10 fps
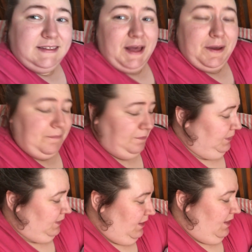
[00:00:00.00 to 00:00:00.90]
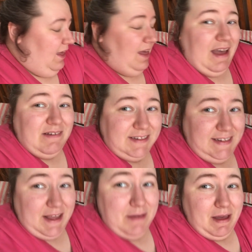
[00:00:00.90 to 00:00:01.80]
So, I've
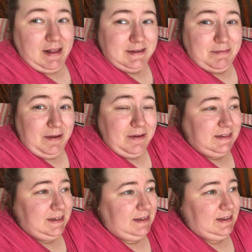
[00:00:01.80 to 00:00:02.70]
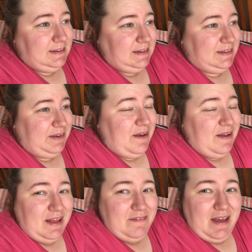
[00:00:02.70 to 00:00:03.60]
just taken my antibiotics, so I
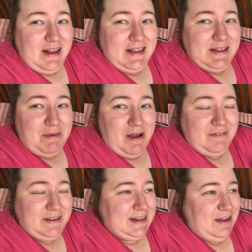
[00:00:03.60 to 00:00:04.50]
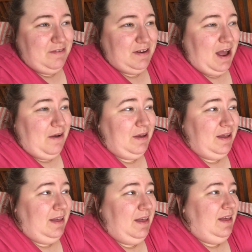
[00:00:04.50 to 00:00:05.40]
can't have any breakfast now for an
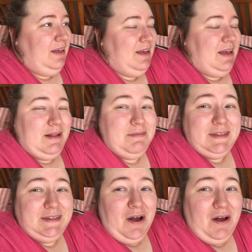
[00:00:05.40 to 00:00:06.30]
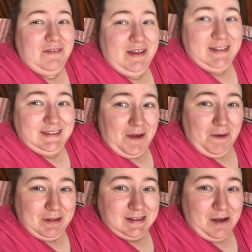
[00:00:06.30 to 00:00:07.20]
hour, and I'm starving, so I
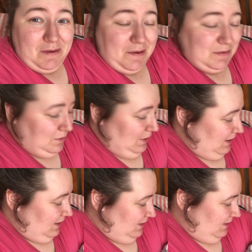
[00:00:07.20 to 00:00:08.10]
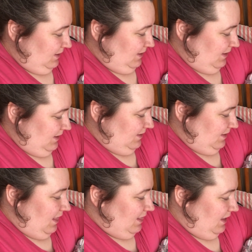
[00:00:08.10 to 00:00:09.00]
hope this hour goes quick.
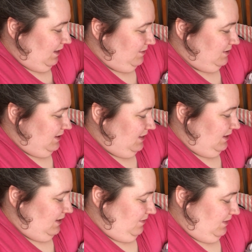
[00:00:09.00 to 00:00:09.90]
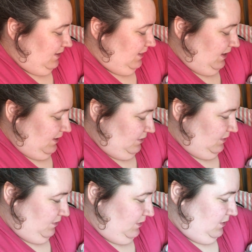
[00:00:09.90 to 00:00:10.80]
So I think I'm just going to give little Leo
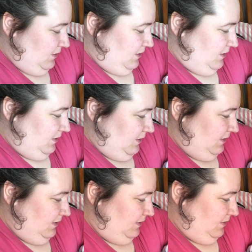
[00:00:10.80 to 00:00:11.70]
some cuddles.